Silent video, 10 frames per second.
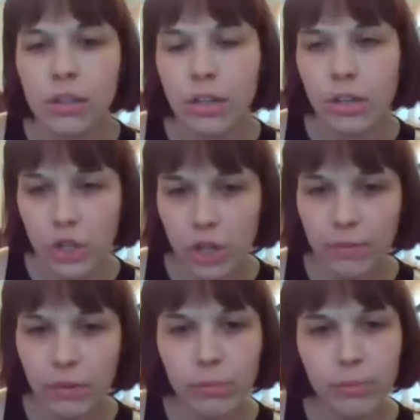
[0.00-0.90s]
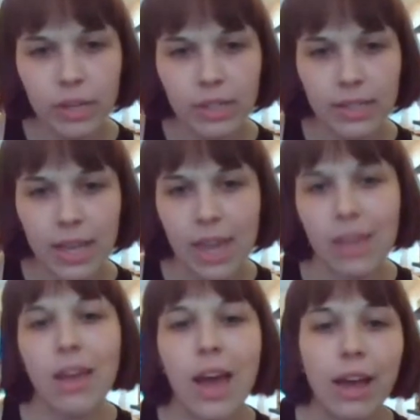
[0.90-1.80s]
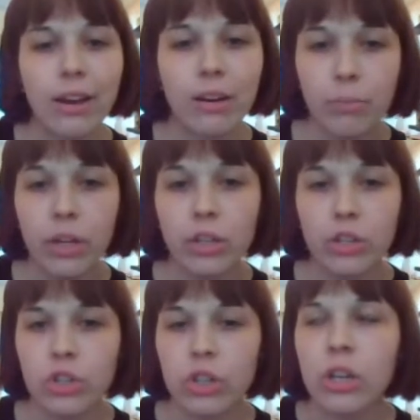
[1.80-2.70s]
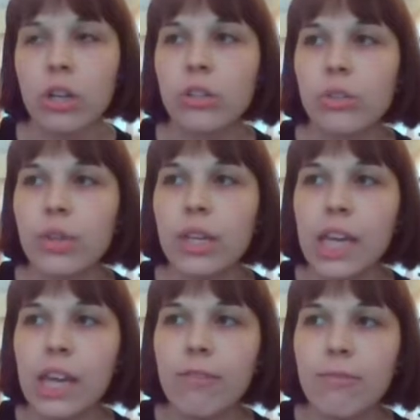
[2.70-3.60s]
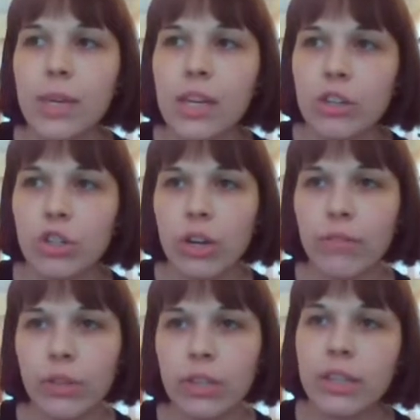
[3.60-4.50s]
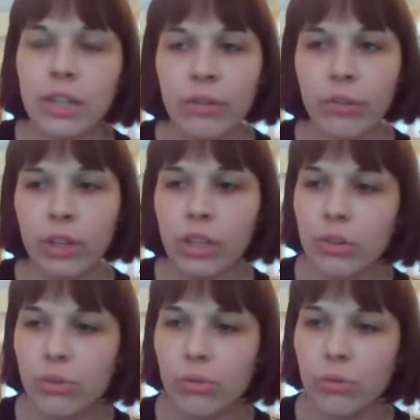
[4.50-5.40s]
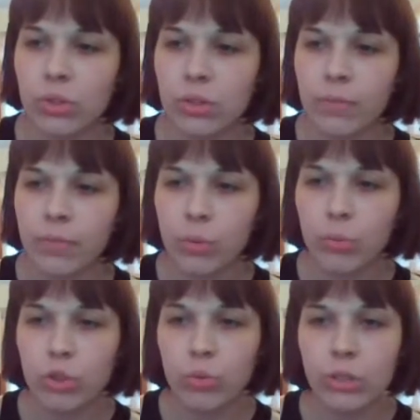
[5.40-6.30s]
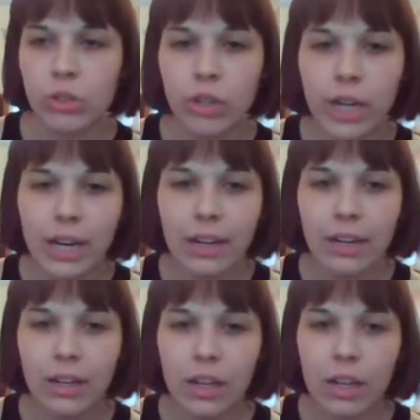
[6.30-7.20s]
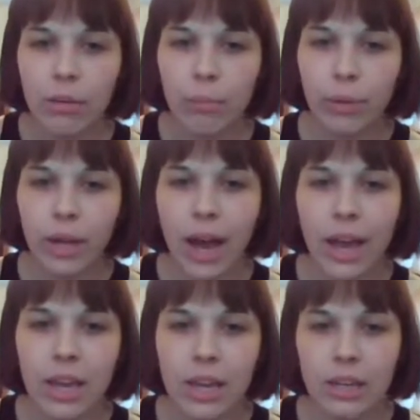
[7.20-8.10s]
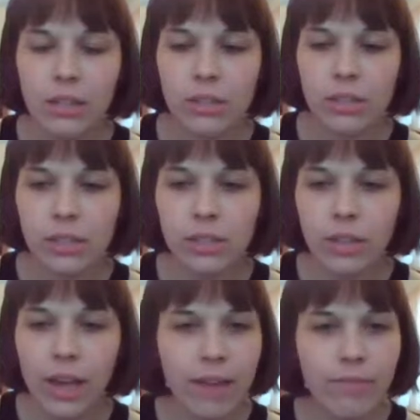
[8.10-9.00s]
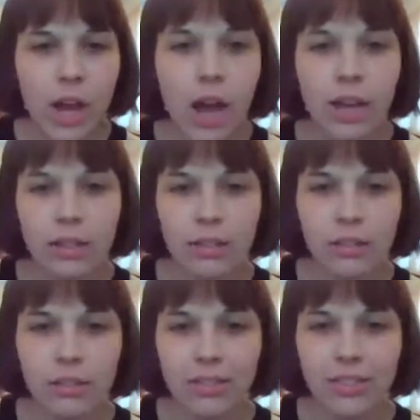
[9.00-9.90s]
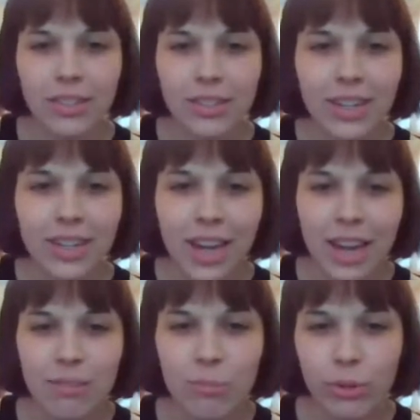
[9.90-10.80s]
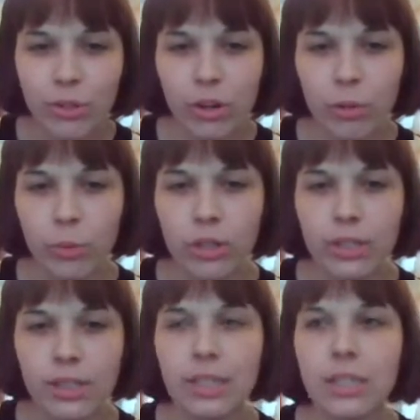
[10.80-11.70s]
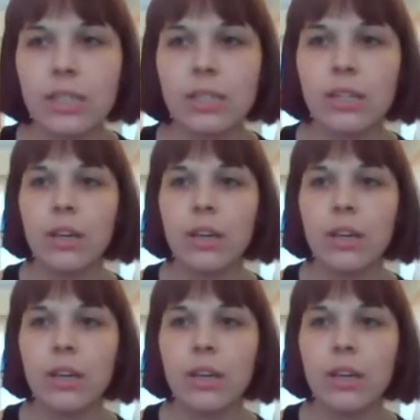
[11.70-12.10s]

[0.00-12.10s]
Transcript: a shovel because they had a bunch. So they gave me a shovel that they didn't really use, which was great. But I still have not done any more yard work since